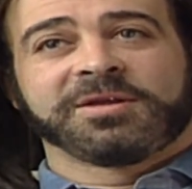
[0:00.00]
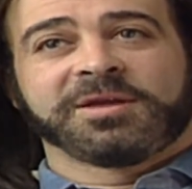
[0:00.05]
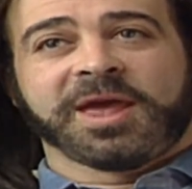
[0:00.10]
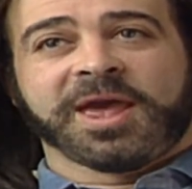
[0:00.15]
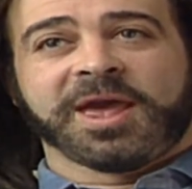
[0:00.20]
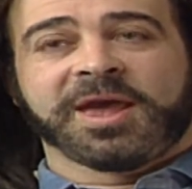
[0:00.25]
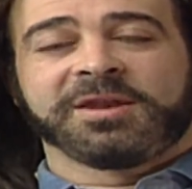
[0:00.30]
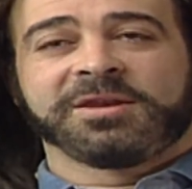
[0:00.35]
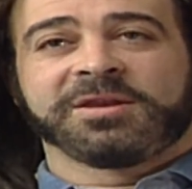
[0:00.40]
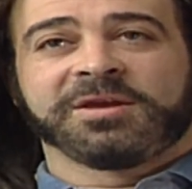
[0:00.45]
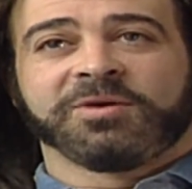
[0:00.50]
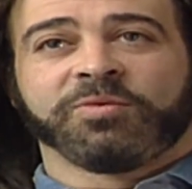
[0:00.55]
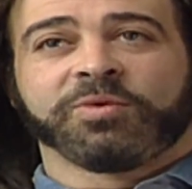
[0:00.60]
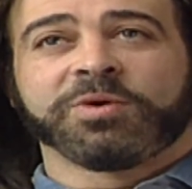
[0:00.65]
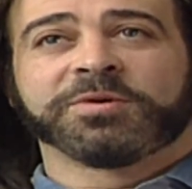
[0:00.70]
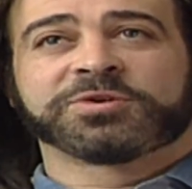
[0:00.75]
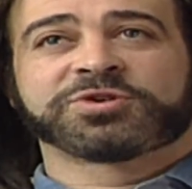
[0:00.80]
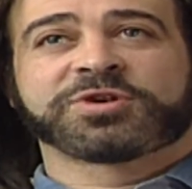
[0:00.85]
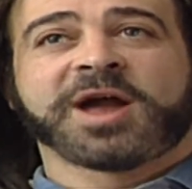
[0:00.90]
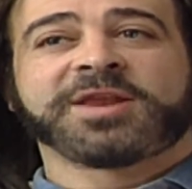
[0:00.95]
And we
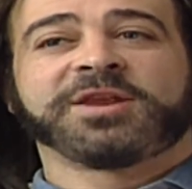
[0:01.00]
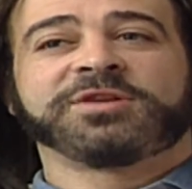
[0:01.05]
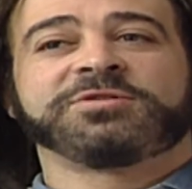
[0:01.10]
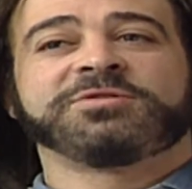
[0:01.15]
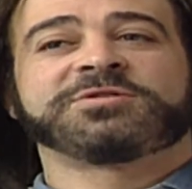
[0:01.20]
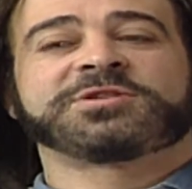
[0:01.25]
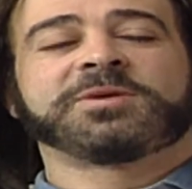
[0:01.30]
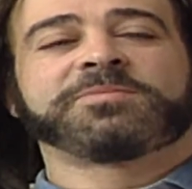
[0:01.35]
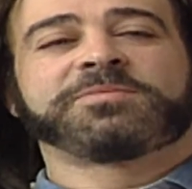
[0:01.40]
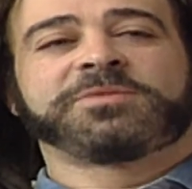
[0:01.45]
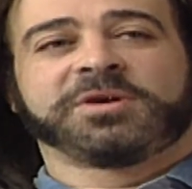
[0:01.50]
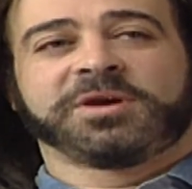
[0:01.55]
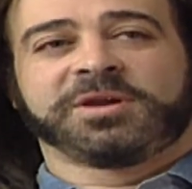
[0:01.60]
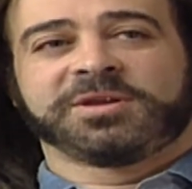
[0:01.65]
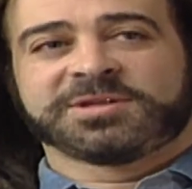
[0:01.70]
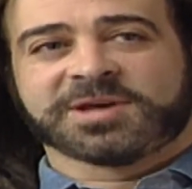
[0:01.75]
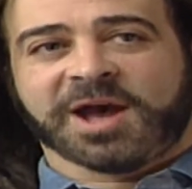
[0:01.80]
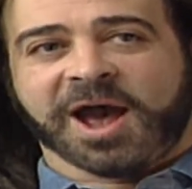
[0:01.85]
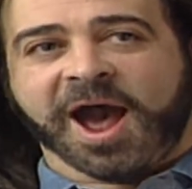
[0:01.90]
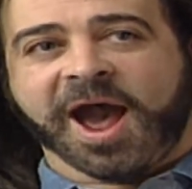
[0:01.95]
were trying to do something
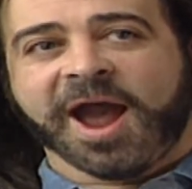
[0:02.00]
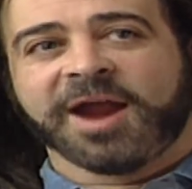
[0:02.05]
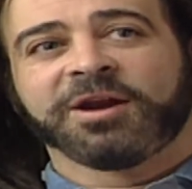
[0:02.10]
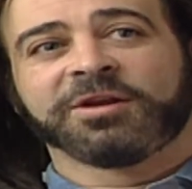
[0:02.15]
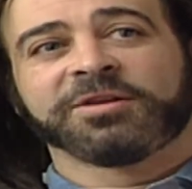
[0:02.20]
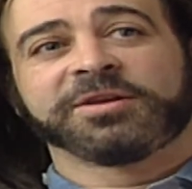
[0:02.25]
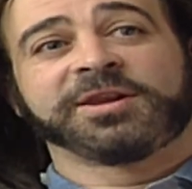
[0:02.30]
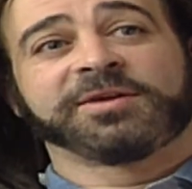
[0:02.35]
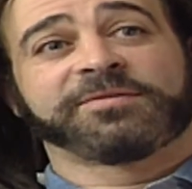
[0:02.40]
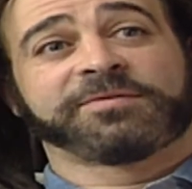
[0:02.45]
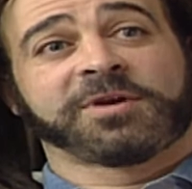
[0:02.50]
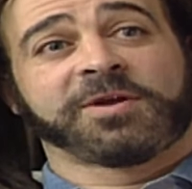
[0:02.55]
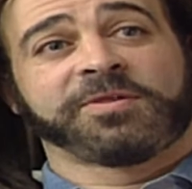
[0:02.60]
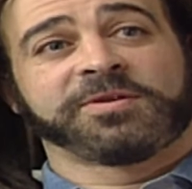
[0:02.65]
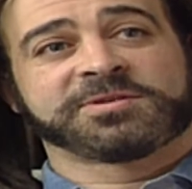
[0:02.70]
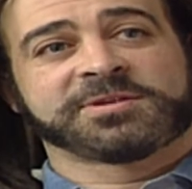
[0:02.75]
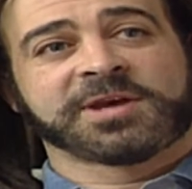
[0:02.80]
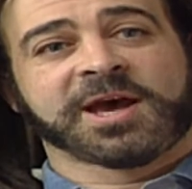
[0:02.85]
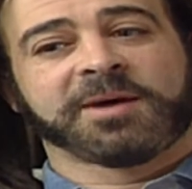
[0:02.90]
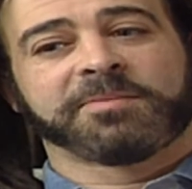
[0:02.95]
entirely different on
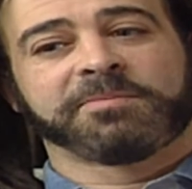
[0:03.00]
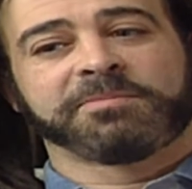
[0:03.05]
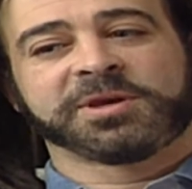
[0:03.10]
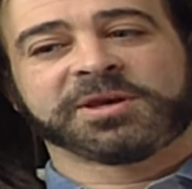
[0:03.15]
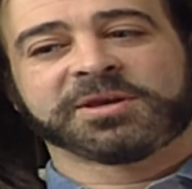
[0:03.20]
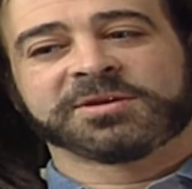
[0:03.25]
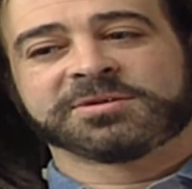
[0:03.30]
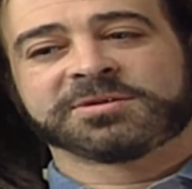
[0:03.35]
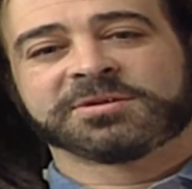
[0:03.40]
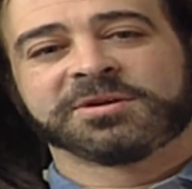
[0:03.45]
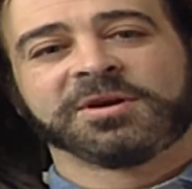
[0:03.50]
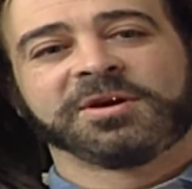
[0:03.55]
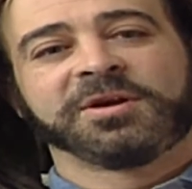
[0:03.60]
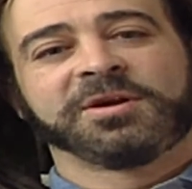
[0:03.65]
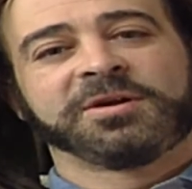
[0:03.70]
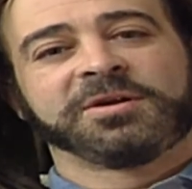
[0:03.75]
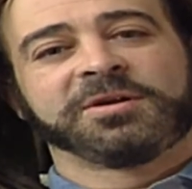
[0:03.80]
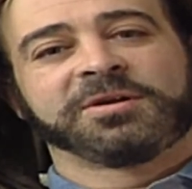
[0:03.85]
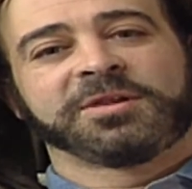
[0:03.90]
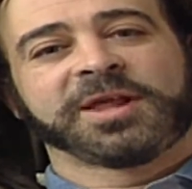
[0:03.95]
this album because,
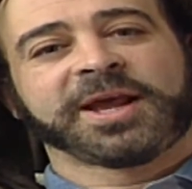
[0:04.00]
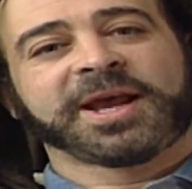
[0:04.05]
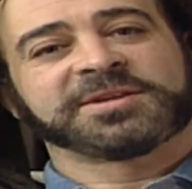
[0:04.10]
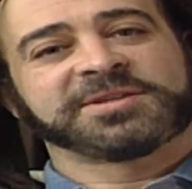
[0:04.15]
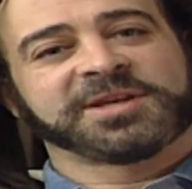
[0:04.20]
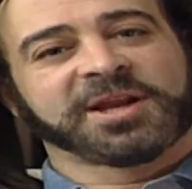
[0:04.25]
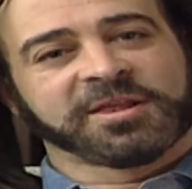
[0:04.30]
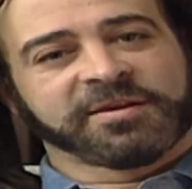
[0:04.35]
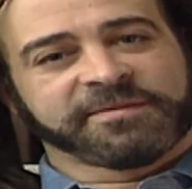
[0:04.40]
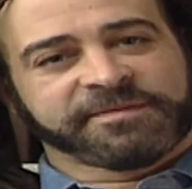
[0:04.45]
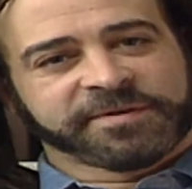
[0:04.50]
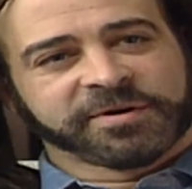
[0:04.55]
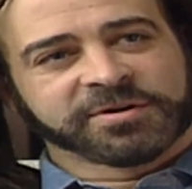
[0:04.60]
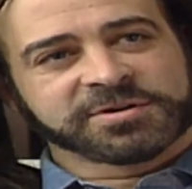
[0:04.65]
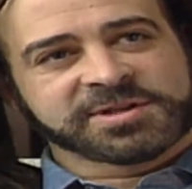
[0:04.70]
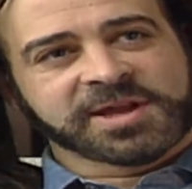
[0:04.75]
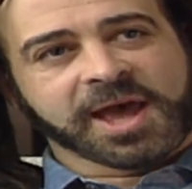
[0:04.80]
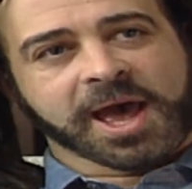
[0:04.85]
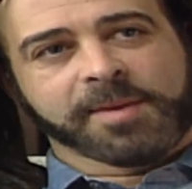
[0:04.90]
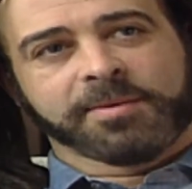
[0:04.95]
like I said, on the
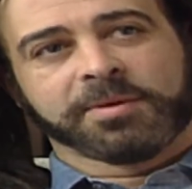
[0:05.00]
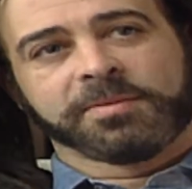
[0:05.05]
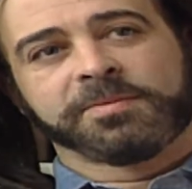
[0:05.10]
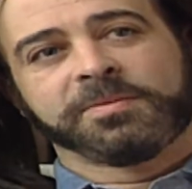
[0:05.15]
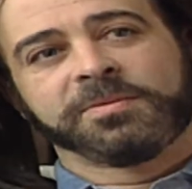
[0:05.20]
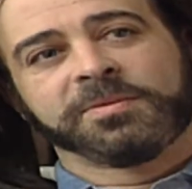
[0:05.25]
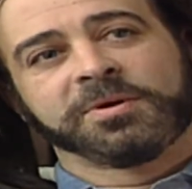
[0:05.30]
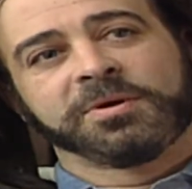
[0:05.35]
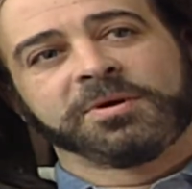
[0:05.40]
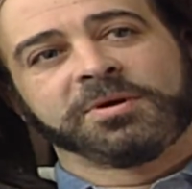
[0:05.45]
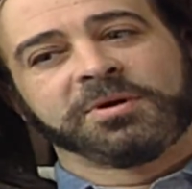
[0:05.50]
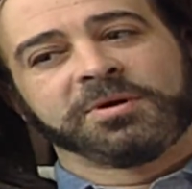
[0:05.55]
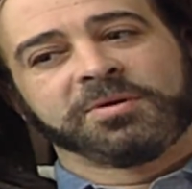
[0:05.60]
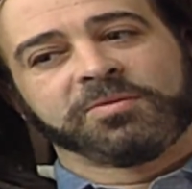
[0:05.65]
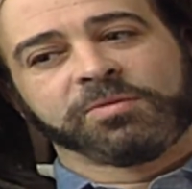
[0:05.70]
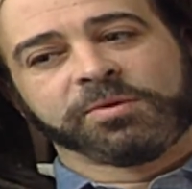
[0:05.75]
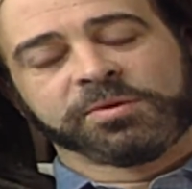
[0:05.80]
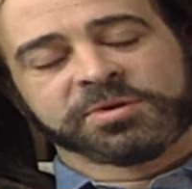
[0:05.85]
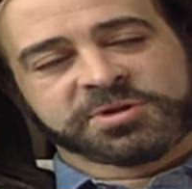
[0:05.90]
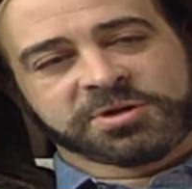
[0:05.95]
first album,
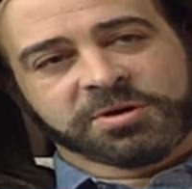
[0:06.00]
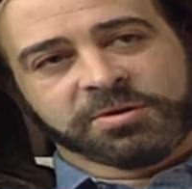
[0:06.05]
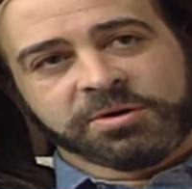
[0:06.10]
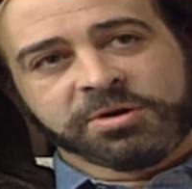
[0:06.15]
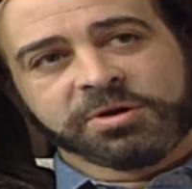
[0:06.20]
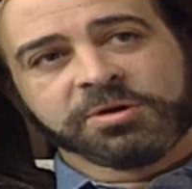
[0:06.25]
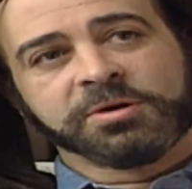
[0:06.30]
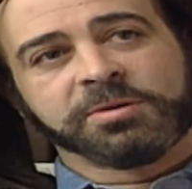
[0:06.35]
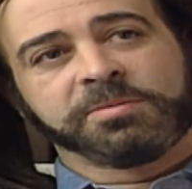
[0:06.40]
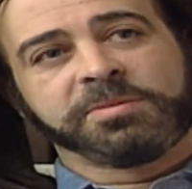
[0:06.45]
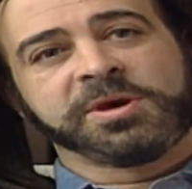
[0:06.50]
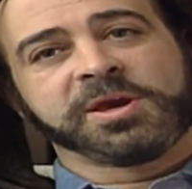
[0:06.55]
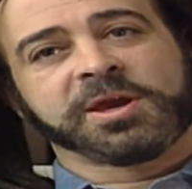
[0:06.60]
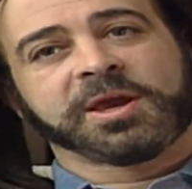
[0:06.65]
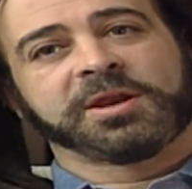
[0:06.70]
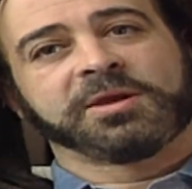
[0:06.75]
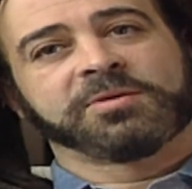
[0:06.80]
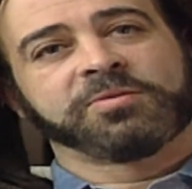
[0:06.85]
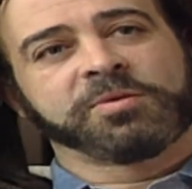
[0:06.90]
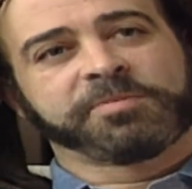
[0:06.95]
we were so new to being
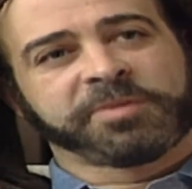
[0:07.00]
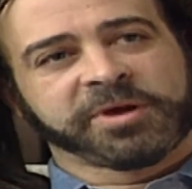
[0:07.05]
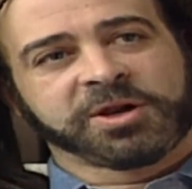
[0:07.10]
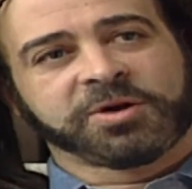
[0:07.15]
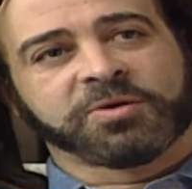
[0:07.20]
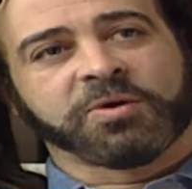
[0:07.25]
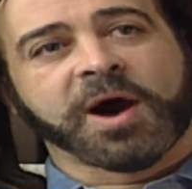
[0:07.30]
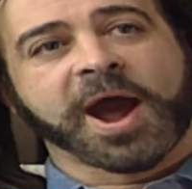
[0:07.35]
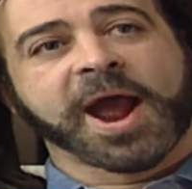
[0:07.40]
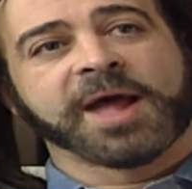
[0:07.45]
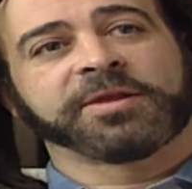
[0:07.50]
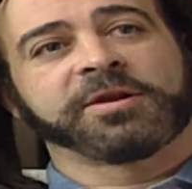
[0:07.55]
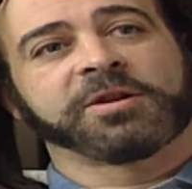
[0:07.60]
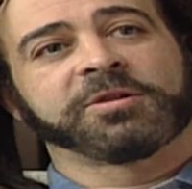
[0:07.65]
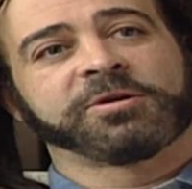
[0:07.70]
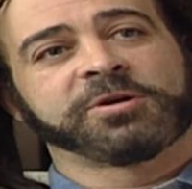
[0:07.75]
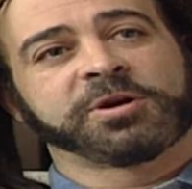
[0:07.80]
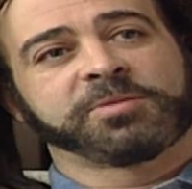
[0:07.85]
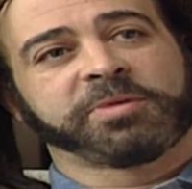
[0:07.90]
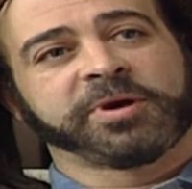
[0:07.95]
it. We played quietly to
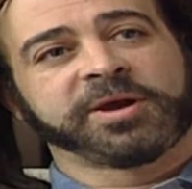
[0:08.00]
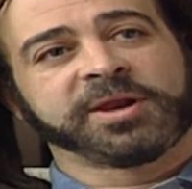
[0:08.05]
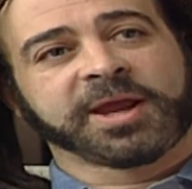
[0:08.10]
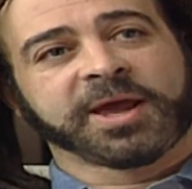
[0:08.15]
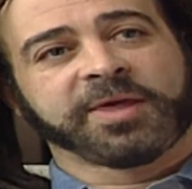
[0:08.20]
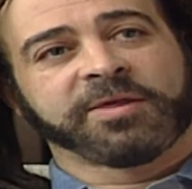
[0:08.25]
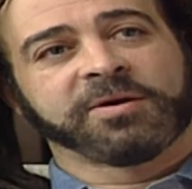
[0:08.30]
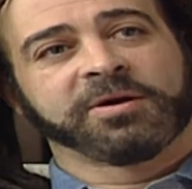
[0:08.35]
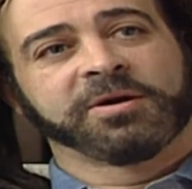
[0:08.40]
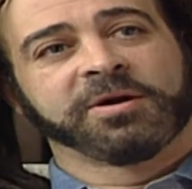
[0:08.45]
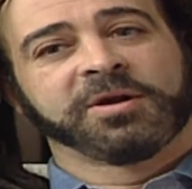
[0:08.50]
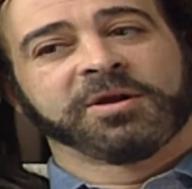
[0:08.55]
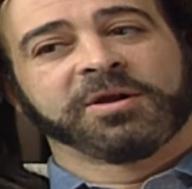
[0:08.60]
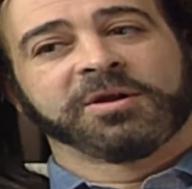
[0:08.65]
learn to play together.